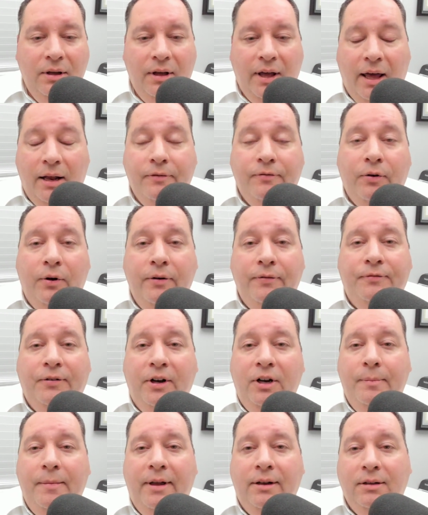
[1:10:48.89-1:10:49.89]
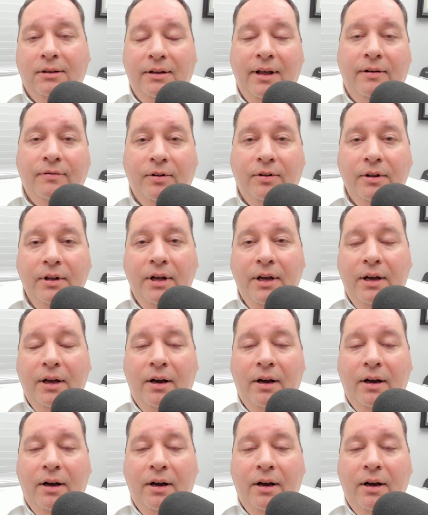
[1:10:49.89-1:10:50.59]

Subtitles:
at a very fundamental level